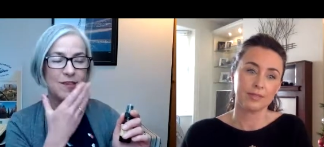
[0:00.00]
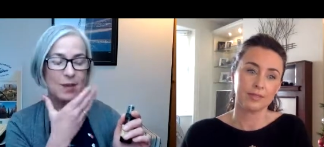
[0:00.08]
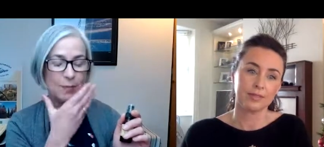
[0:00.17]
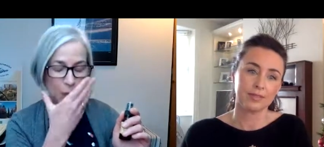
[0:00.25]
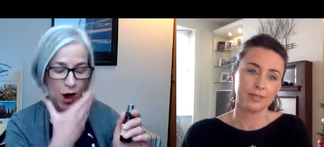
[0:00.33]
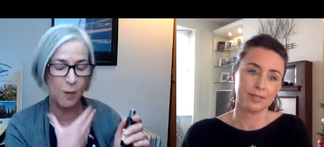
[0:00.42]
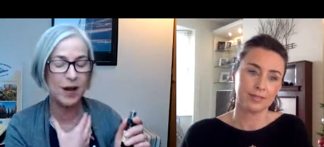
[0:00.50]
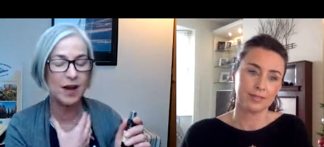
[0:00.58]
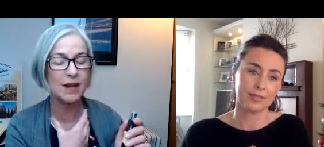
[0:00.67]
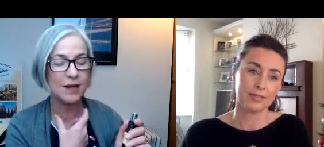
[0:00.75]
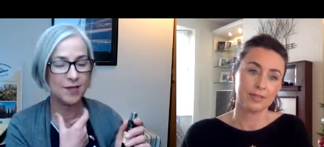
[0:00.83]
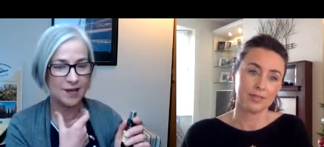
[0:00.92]

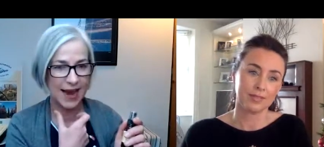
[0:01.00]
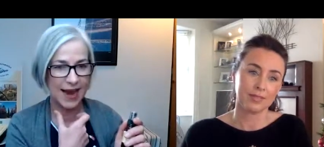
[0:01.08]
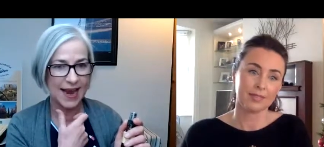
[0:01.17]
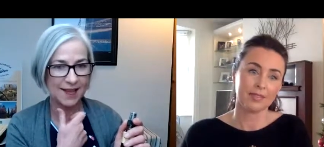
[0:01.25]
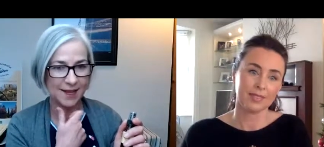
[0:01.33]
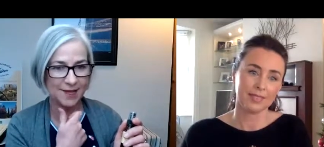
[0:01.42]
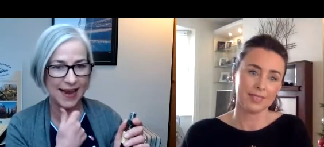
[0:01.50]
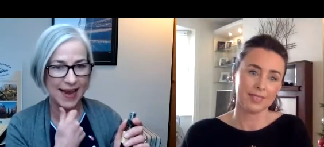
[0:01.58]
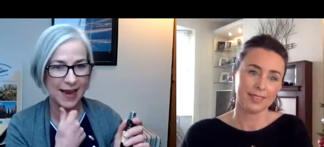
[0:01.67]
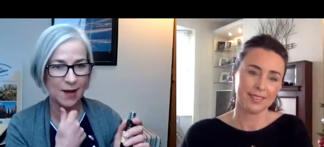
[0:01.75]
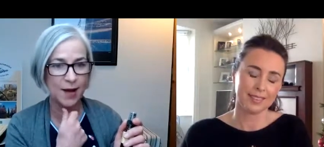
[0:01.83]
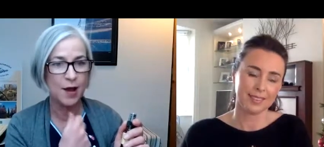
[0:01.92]
Speaker 1: permanently stain the
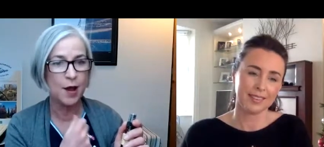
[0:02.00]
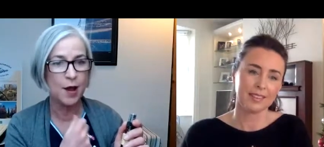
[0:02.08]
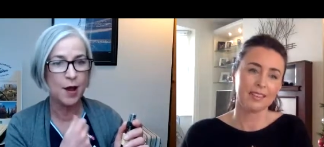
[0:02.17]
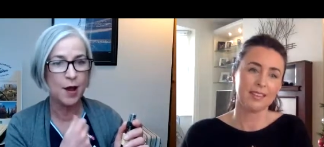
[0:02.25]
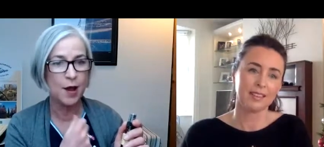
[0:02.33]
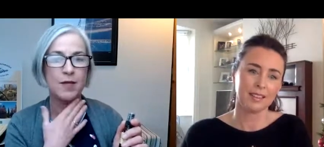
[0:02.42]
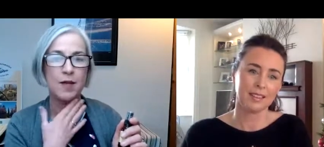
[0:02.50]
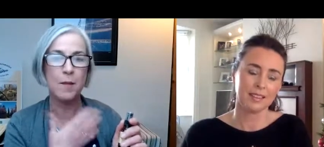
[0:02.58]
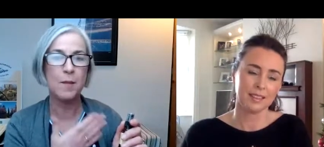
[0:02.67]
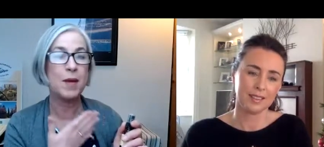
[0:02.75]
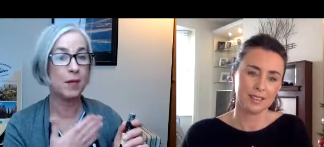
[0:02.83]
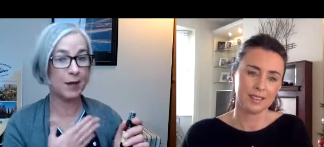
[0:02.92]
skin, but mm. some
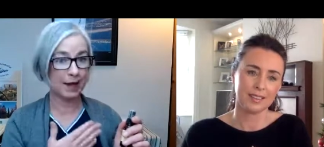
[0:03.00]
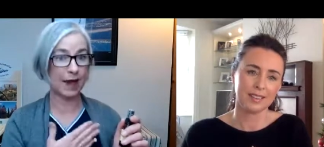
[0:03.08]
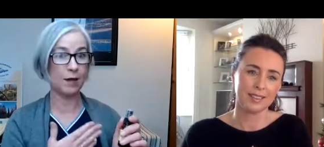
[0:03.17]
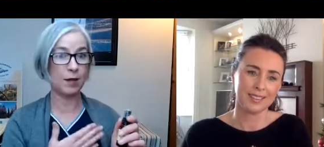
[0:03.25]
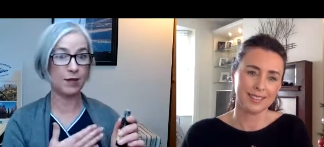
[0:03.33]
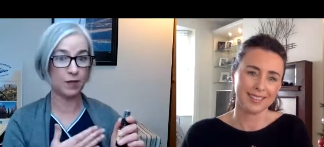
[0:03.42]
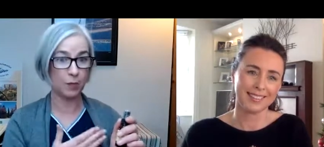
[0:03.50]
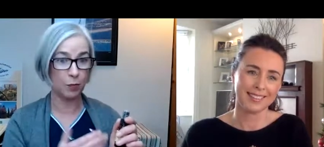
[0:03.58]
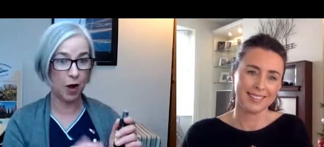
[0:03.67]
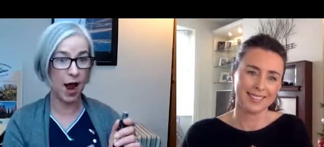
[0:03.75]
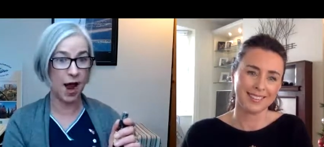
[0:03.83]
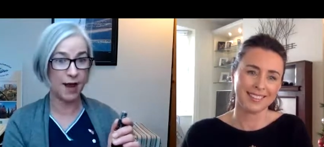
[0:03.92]
people can get a bit of a
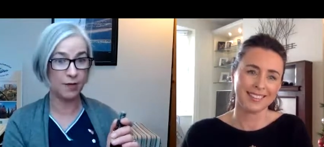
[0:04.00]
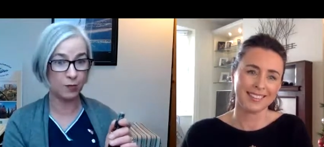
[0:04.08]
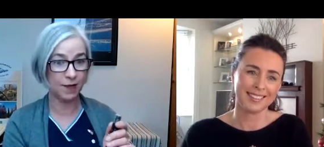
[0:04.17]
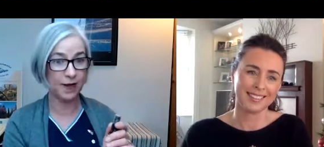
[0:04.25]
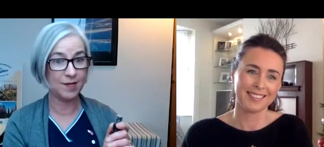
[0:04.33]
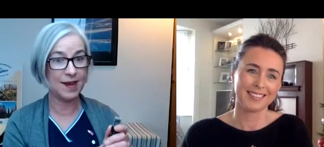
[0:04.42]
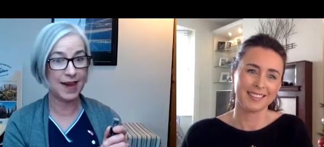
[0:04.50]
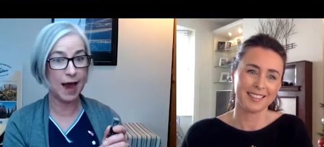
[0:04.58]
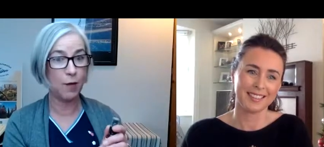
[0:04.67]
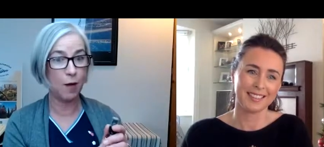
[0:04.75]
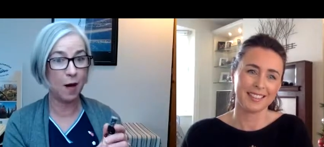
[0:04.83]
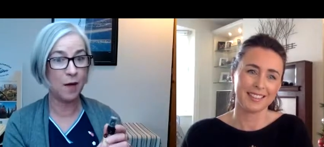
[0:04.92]
surprise when they see
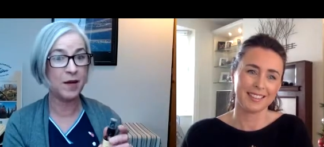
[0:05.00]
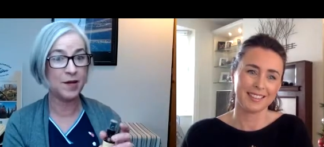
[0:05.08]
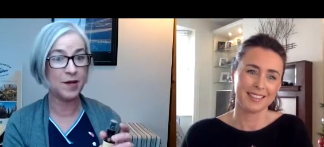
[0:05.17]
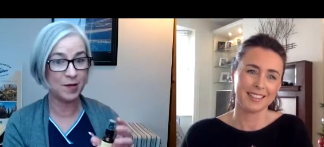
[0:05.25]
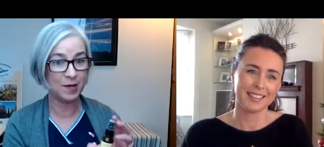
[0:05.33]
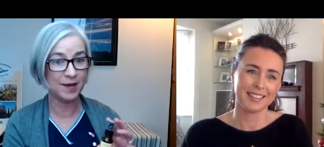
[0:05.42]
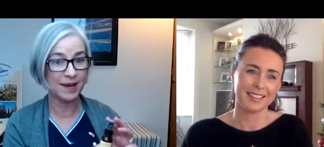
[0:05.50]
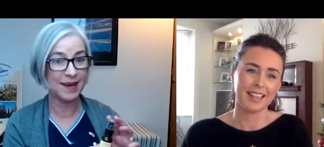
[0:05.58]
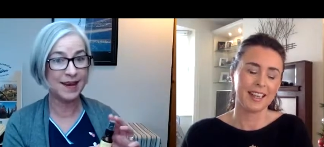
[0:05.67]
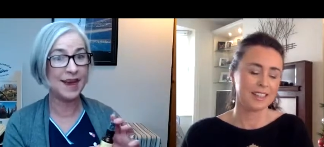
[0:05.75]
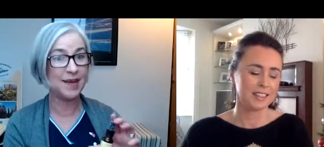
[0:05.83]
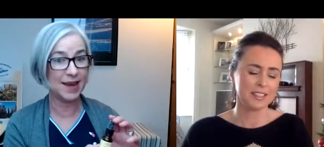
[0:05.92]
how orange
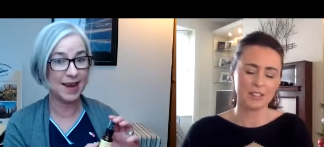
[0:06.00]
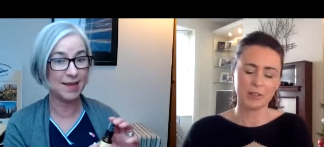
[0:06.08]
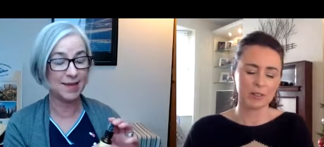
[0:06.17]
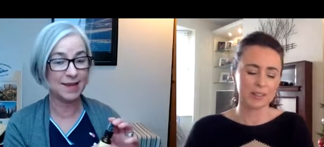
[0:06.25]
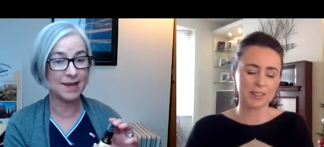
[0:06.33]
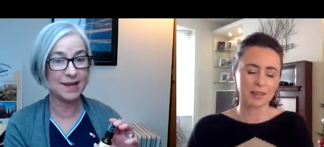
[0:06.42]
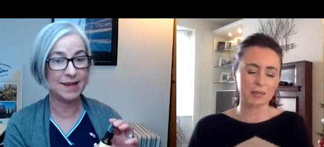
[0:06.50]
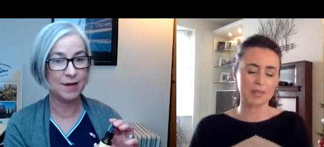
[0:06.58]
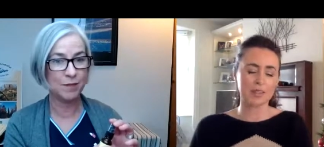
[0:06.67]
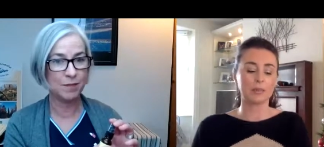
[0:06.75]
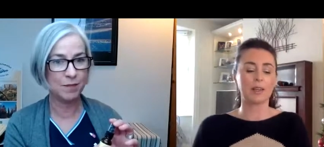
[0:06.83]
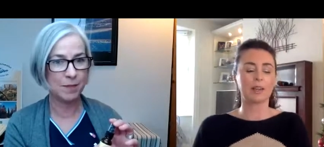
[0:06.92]
Speaker 2: I didn't notice that
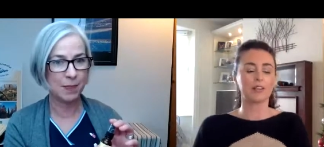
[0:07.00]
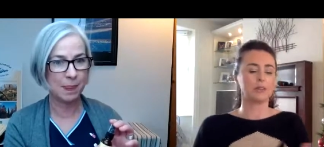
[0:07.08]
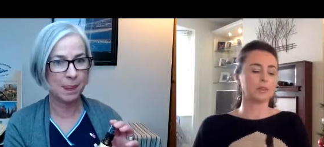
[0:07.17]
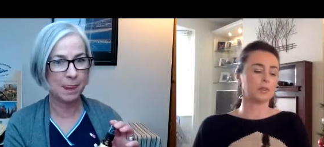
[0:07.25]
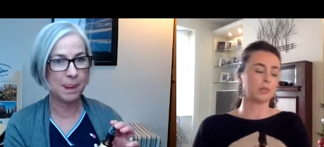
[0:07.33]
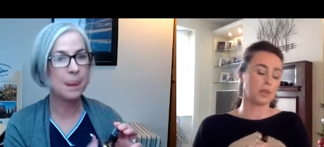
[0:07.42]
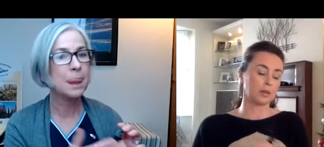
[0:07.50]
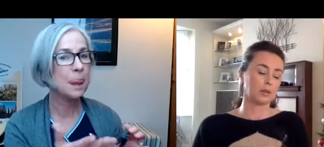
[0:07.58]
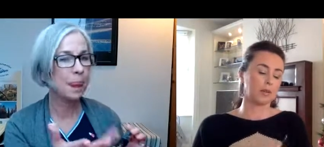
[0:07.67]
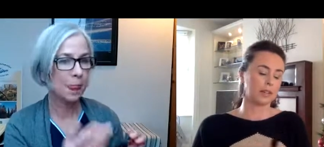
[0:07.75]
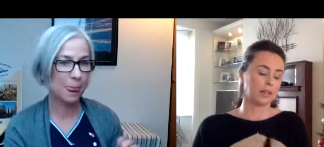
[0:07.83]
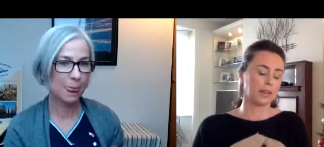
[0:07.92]
myself. I, I knew it when I
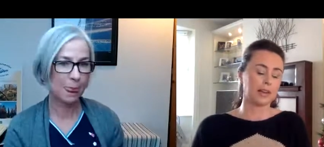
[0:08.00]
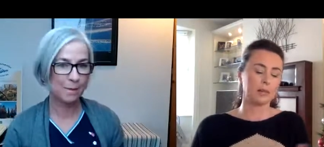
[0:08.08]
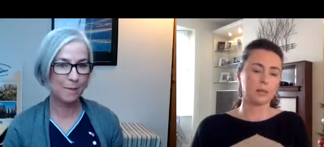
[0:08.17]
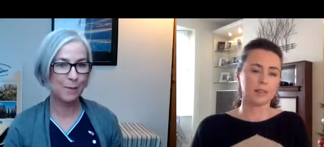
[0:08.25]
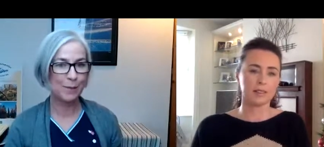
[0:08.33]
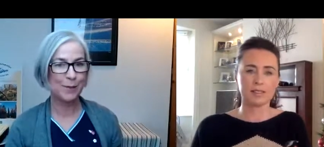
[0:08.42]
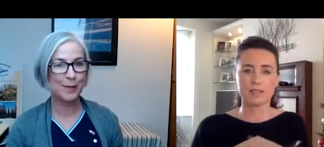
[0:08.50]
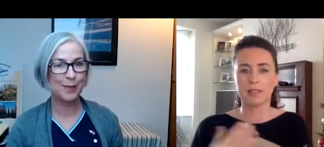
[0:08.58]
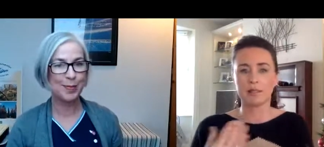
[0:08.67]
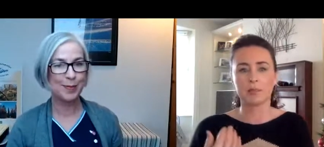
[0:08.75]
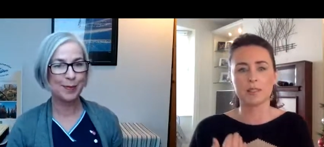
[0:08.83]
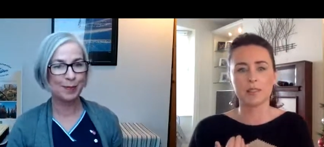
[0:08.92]
put it out, but I didn't see
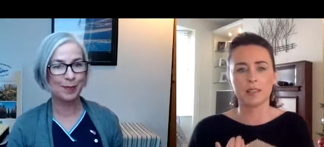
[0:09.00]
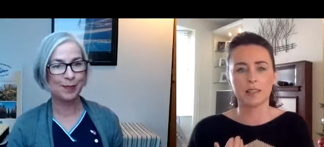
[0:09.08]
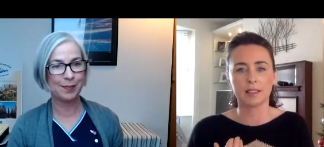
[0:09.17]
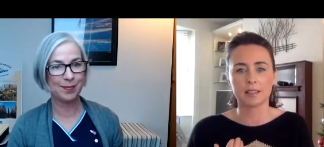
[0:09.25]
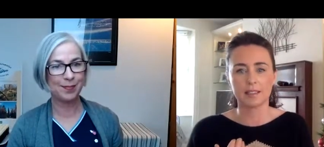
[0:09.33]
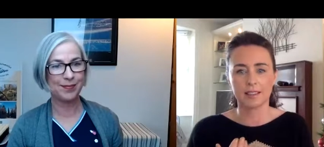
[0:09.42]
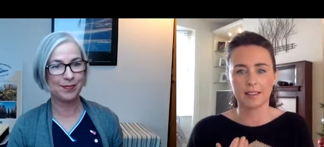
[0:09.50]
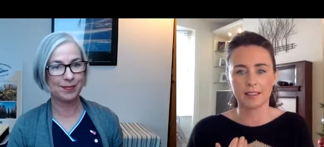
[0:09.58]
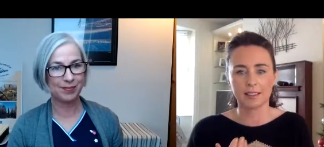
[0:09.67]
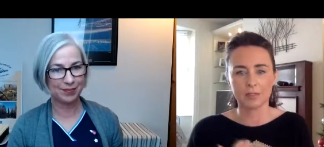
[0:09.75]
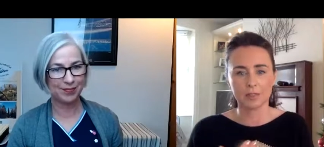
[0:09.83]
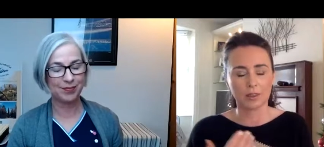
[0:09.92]
it in my skin because I,
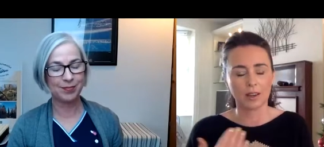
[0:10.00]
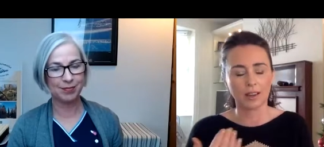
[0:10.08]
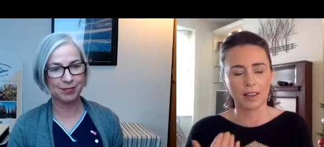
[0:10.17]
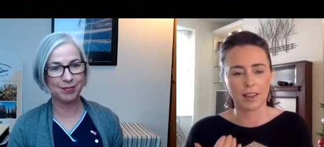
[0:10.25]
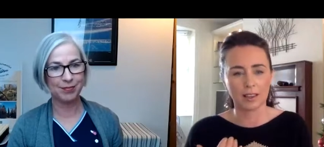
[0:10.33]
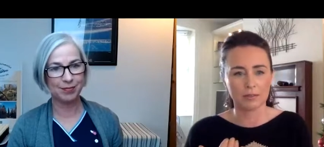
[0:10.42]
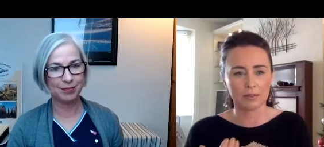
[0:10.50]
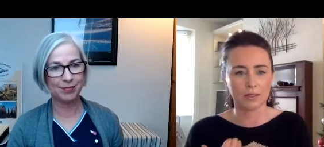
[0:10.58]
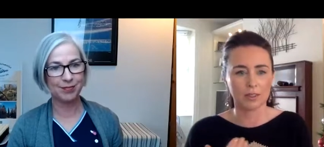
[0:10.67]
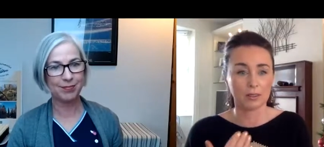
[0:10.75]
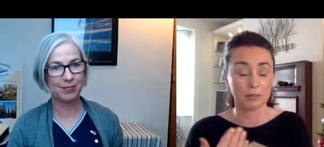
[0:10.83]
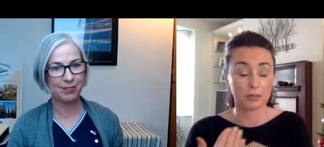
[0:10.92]
even though I have
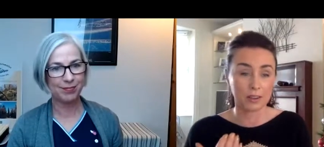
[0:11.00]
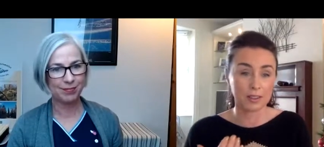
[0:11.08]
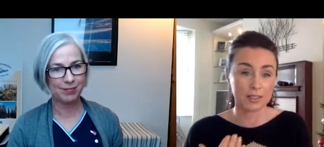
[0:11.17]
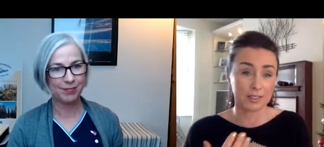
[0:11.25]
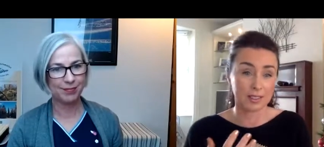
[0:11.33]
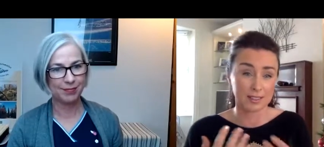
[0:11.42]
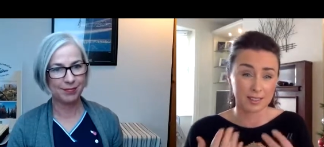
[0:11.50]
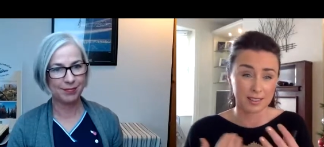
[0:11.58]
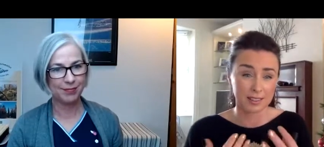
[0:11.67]
fair skin, it can